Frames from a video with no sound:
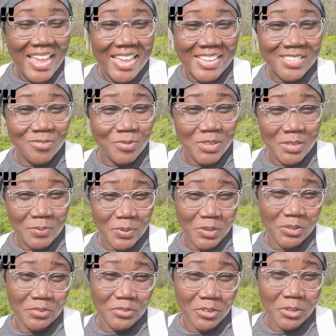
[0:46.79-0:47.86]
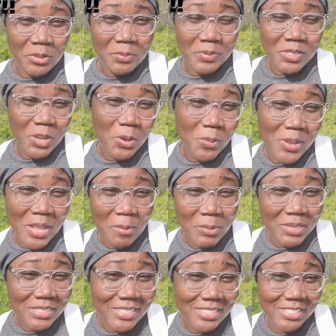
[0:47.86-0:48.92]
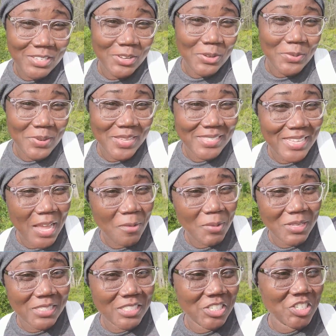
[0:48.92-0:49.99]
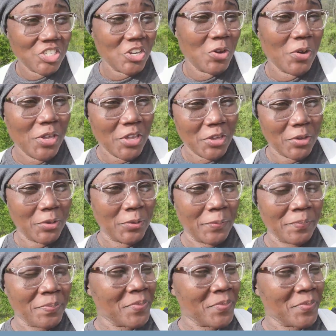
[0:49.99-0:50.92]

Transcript: it's really beautiful so what i wanted to do was i wanted to show you